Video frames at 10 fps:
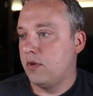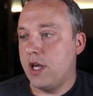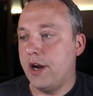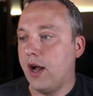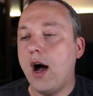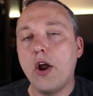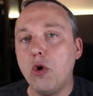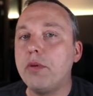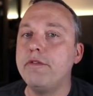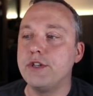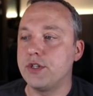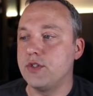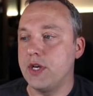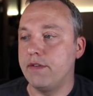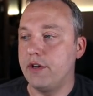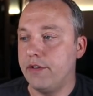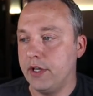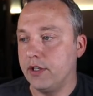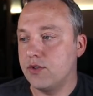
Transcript: and it auto provisions everything.